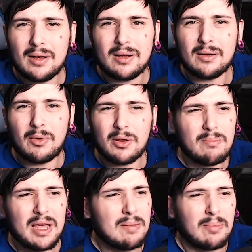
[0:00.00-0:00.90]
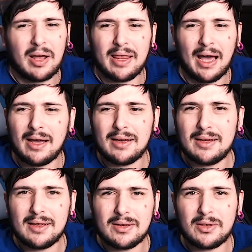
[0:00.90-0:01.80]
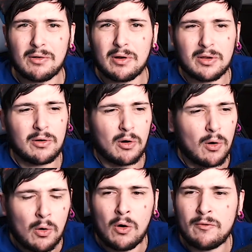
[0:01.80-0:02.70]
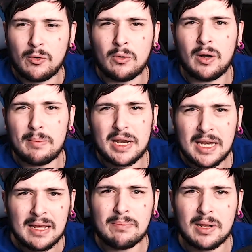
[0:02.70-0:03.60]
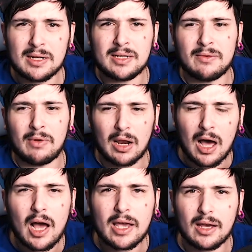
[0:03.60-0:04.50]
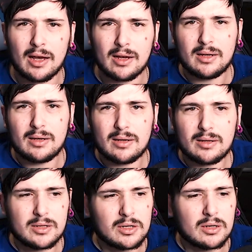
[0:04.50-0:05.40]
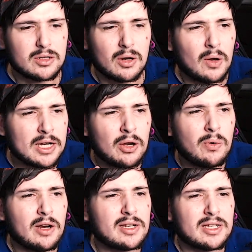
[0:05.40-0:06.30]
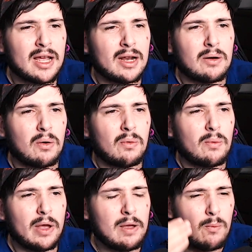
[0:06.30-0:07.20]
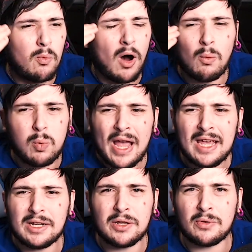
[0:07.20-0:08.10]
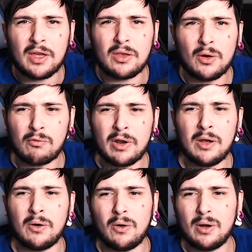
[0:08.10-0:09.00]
What do you mean by that? You're an awful, manipulative liar. So I don't understand, in what way do you think you're real?